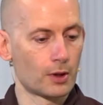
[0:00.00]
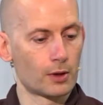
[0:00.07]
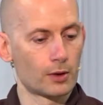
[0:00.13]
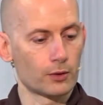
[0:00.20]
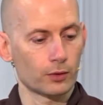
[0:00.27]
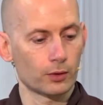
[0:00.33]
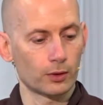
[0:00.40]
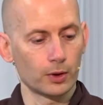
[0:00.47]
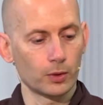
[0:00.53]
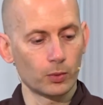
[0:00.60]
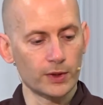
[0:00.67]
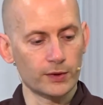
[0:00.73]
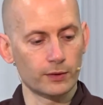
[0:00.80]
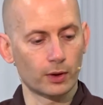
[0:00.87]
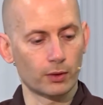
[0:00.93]
So in a
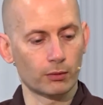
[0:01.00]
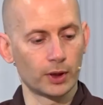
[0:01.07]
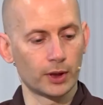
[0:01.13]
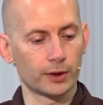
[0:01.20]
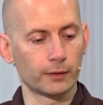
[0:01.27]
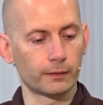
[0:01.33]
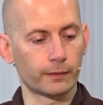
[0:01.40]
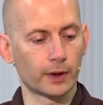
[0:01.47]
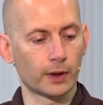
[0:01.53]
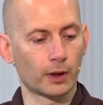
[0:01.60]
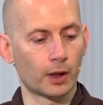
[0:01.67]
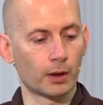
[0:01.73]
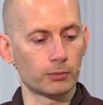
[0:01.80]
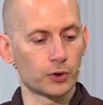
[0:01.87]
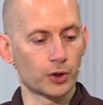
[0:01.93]
way, it's not really a different
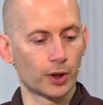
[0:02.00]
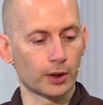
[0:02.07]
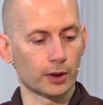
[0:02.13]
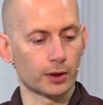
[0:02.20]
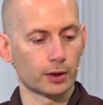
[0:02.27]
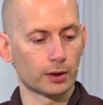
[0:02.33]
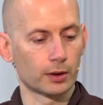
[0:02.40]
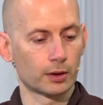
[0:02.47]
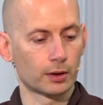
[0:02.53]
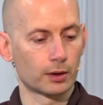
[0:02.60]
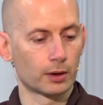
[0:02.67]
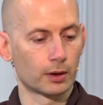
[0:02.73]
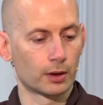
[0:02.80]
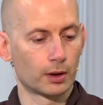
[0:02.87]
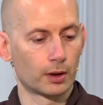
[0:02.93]
object
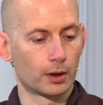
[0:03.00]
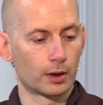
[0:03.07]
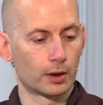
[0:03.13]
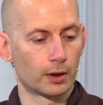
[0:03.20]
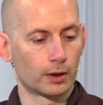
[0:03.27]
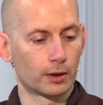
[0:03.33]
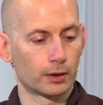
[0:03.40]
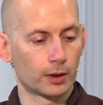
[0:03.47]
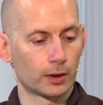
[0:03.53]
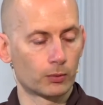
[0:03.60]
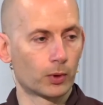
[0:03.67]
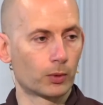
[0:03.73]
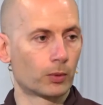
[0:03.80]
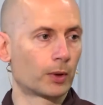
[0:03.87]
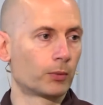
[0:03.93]
than
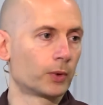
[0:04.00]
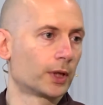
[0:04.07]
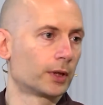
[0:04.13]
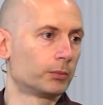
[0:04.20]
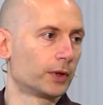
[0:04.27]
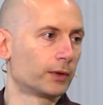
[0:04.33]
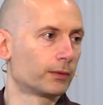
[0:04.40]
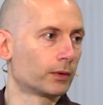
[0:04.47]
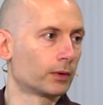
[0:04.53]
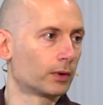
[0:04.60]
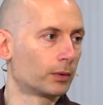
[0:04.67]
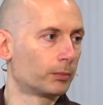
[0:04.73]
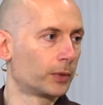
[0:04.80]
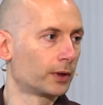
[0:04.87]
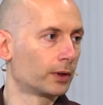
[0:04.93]
what we had
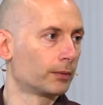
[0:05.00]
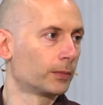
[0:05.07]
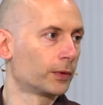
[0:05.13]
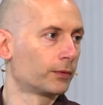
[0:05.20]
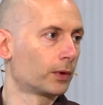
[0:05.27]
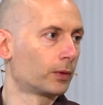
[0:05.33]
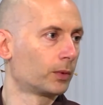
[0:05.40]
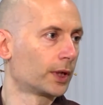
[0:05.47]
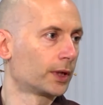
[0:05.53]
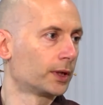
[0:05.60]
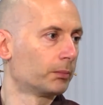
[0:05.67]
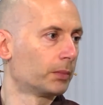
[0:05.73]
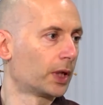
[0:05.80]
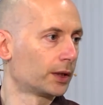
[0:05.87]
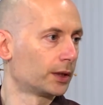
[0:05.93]
before. Before we had
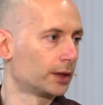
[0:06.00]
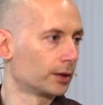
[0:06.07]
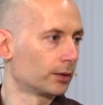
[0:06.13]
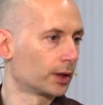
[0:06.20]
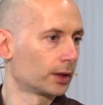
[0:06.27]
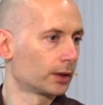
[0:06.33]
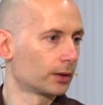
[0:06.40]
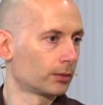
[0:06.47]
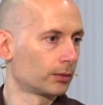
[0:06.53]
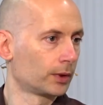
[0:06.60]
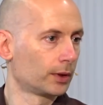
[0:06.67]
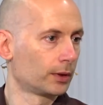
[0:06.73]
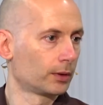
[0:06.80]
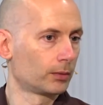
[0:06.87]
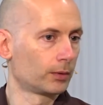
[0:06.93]
the body, right?
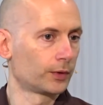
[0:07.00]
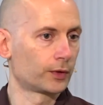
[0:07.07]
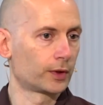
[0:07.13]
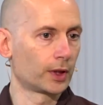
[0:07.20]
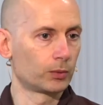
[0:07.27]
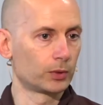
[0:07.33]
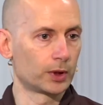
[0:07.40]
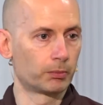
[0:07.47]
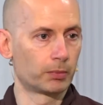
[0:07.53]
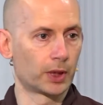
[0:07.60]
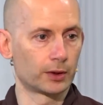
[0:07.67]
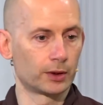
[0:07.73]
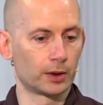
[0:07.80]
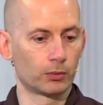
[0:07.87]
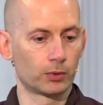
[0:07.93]
We stay with the
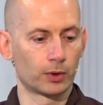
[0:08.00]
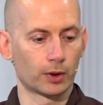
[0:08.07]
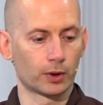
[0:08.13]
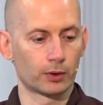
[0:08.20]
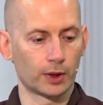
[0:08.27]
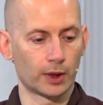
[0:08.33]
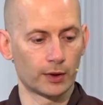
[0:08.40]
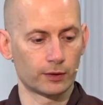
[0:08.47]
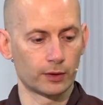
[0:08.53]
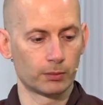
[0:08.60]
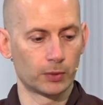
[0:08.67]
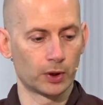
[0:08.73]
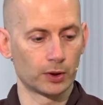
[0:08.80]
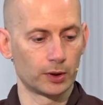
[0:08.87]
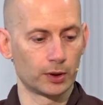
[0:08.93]
body and we recognize the
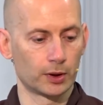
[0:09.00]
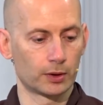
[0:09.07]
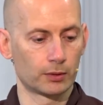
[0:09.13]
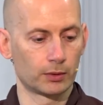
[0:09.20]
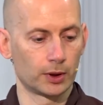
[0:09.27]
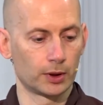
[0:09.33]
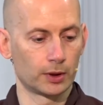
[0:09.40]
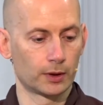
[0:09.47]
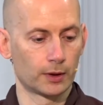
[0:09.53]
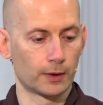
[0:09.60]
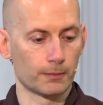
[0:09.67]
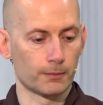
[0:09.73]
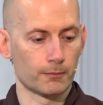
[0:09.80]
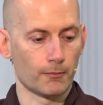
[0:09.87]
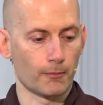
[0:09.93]
body and we
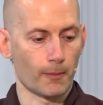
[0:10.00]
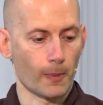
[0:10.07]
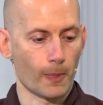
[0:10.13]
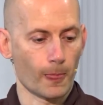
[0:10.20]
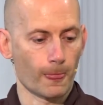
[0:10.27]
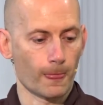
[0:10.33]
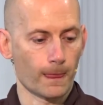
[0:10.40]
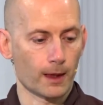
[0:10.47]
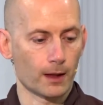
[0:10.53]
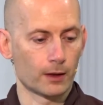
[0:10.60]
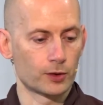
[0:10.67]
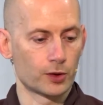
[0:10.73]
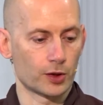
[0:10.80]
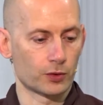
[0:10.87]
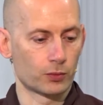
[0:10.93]

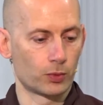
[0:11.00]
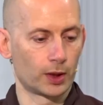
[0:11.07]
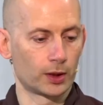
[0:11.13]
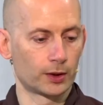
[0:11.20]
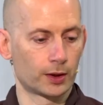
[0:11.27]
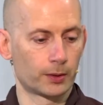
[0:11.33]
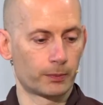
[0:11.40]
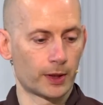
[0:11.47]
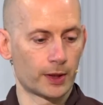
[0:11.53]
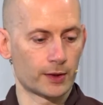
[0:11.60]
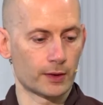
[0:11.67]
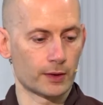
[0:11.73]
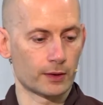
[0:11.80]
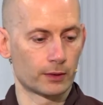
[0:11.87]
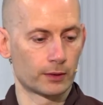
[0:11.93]
just dwell in the
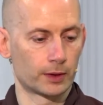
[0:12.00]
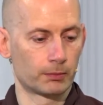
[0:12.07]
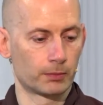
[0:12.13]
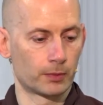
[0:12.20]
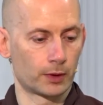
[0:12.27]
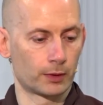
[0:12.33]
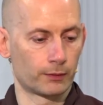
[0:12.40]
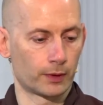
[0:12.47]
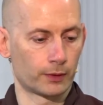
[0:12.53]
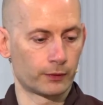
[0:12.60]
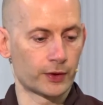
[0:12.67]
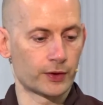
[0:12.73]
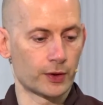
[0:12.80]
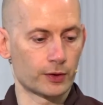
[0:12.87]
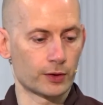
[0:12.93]
presence of
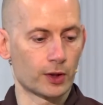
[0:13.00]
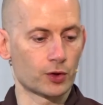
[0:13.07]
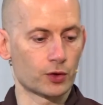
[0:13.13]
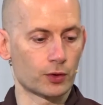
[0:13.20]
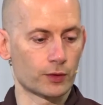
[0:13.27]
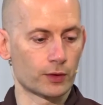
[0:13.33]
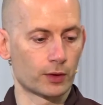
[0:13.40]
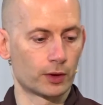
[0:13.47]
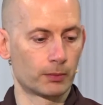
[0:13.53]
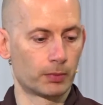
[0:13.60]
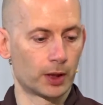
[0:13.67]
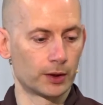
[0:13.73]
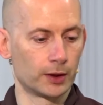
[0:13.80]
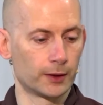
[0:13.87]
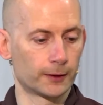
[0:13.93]
the sensations of the
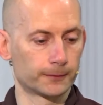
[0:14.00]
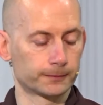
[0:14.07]
body.